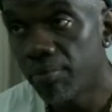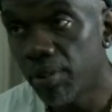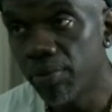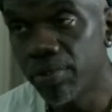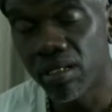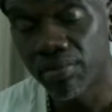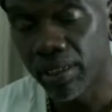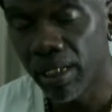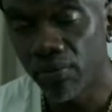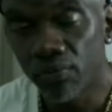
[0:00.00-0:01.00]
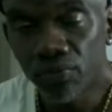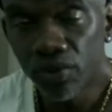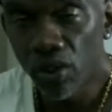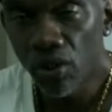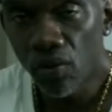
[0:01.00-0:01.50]
it was something that, you
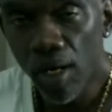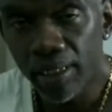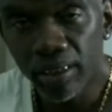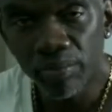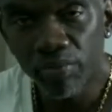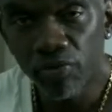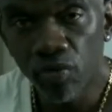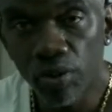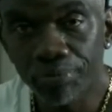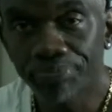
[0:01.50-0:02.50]
know, I did before.